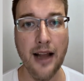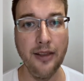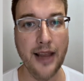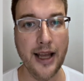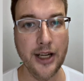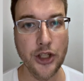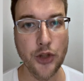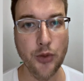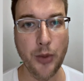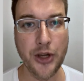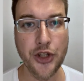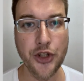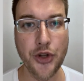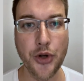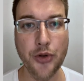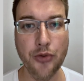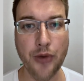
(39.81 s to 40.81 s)
Let us switch
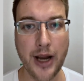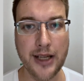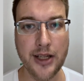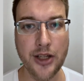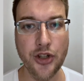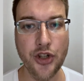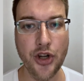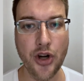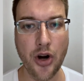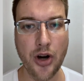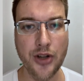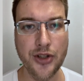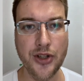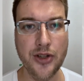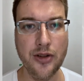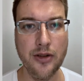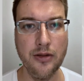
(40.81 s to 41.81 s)
to trading
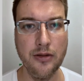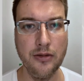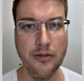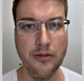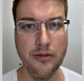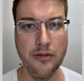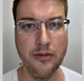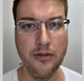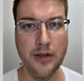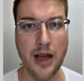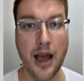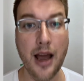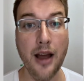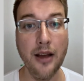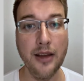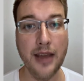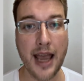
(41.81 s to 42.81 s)
charts.
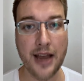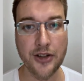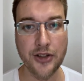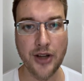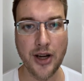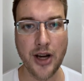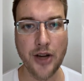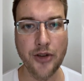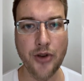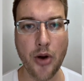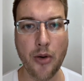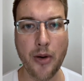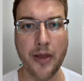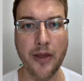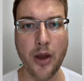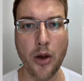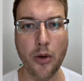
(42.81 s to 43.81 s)
Yesterday,
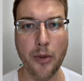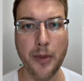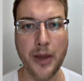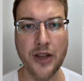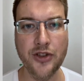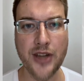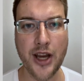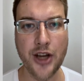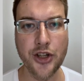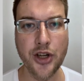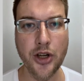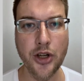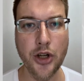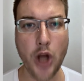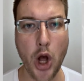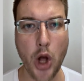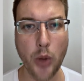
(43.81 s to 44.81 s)
during the European session,
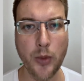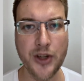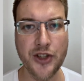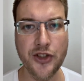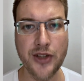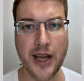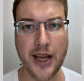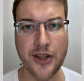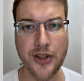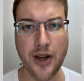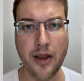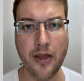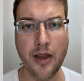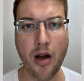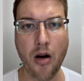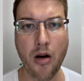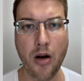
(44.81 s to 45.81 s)
gold was tested in
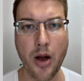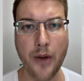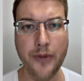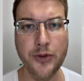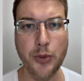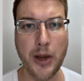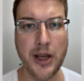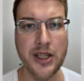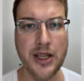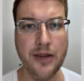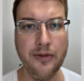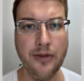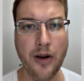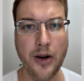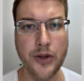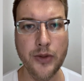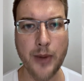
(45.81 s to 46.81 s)
the high of
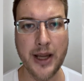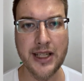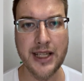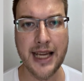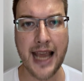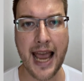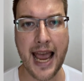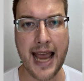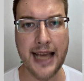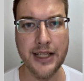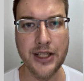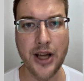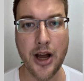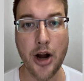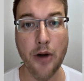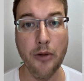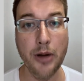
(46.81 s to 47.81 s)
25.28,
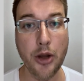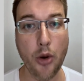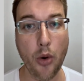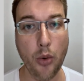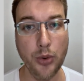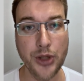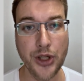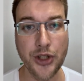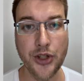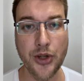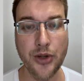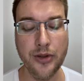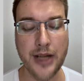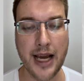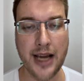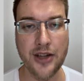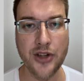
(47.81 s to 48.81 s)
recorded two
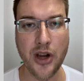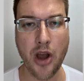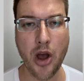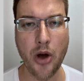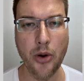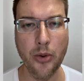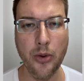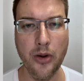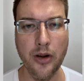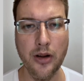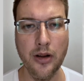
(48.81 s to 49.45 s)
days ago.